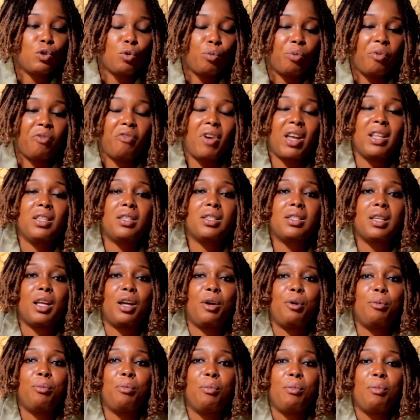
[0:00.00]
they should
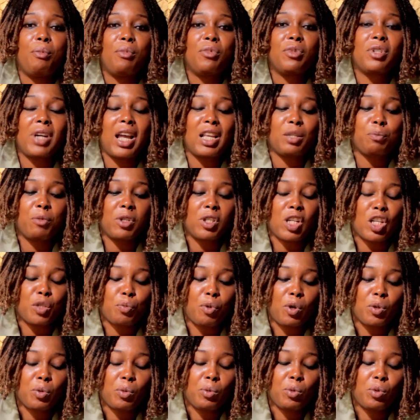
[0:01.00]
try as much
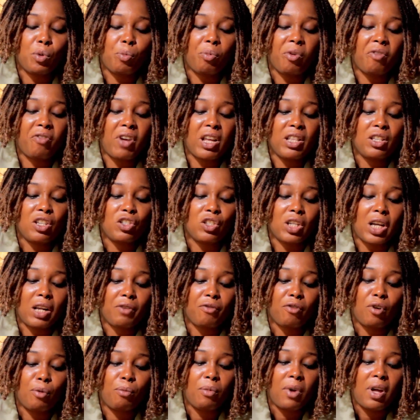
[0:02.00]
as possible to prevent the
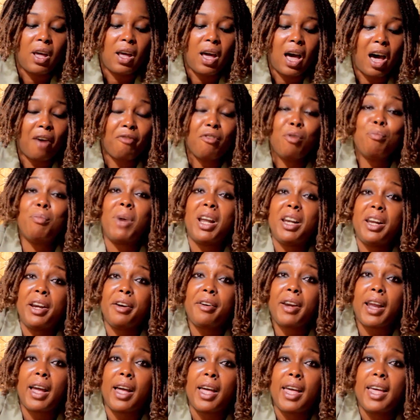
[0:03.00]
child from having
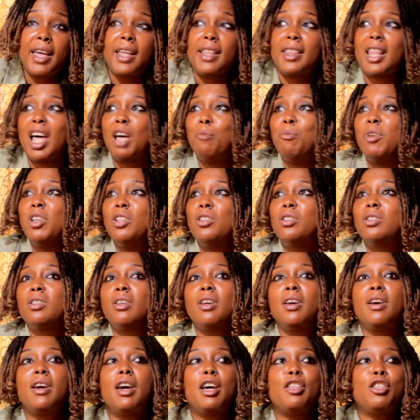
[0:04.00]
malaria. That
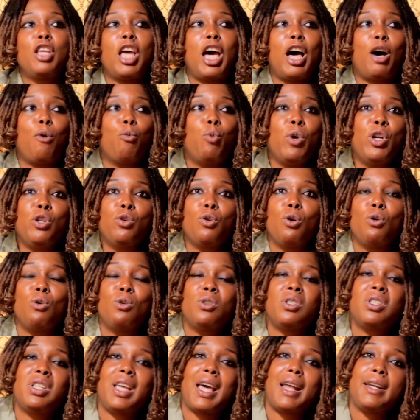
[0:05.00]
means their
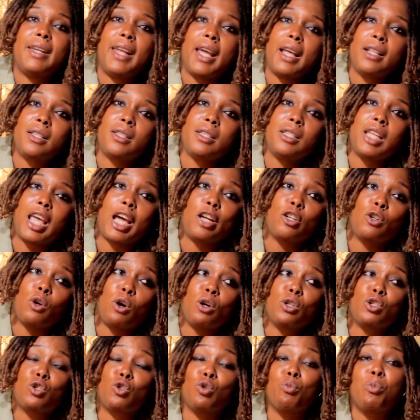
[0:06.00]
windows, their net, their
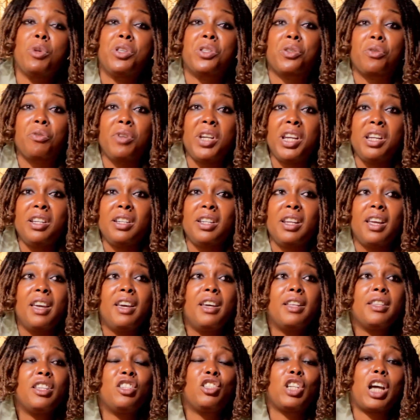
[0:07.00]
doors should be screened.
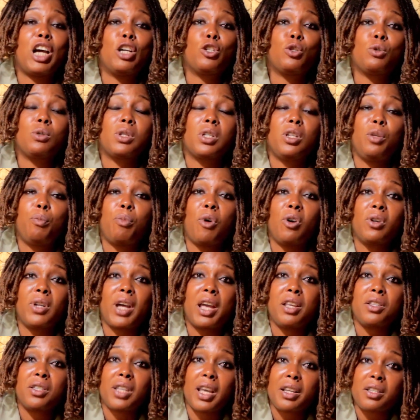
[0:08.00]
The child should sleep
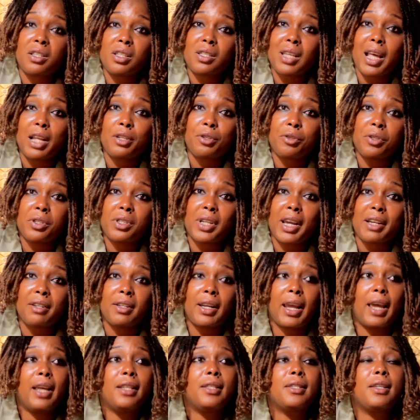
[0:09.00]
under
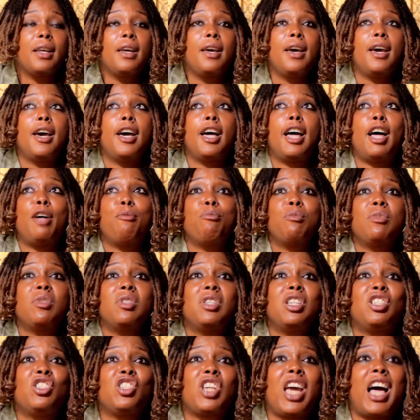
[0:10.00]
insecticide-treated nets.
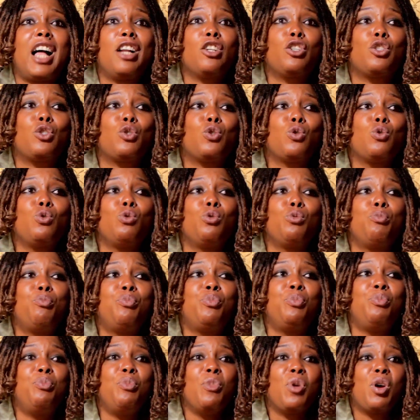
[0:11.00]
The child
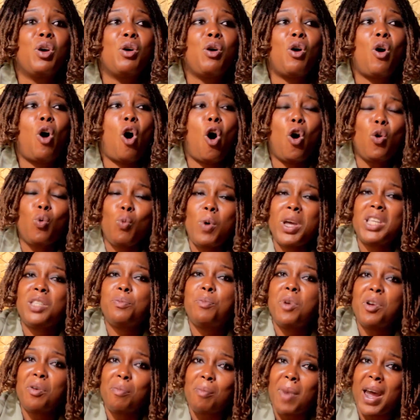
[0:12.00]
should
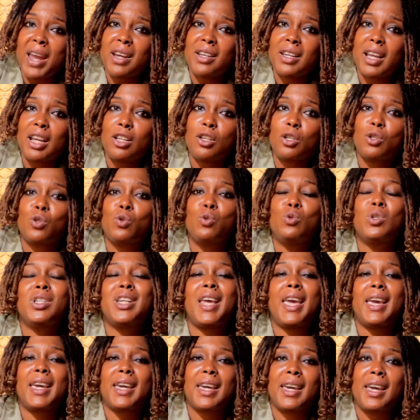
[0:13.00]
always be reminded to
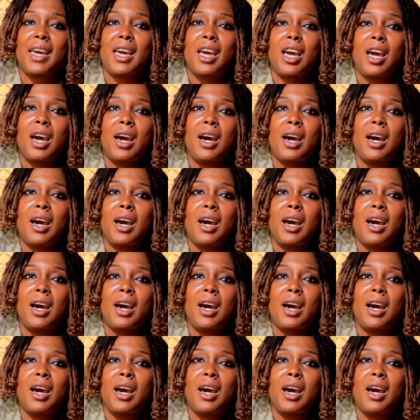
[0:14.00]
take